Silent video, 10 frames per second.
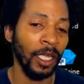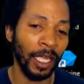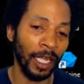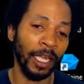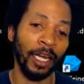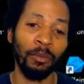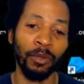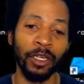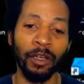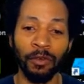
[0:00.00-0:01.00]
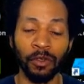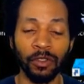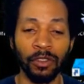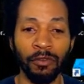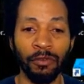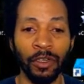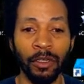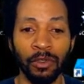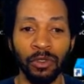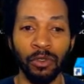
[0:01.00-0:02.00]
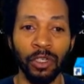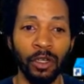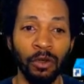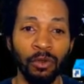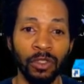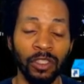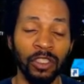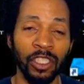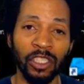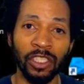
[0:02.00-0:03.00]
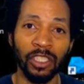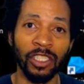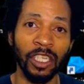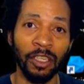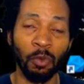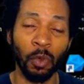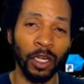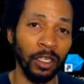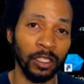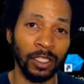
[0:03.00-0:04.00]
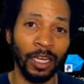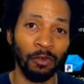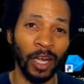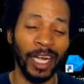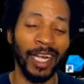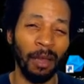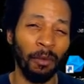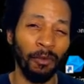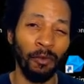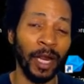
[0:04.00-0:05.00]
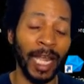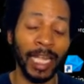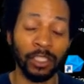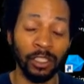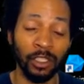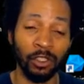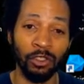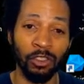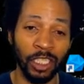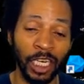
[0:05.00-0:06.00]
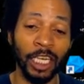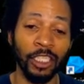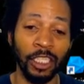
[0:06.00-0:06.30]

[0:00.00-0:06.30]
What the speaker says: and I'll bring y'all folks to the Freedom Studio just to see what it looks like right now before I actually change it.